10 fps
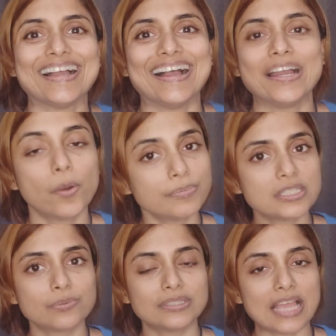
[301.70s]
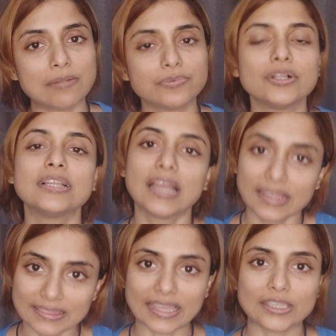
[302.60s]
I hope this was helpful.
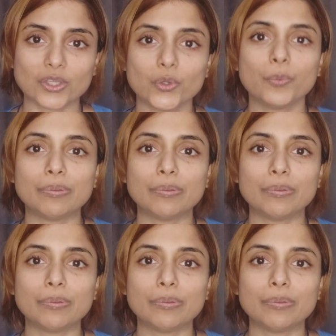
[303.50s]
Thank you.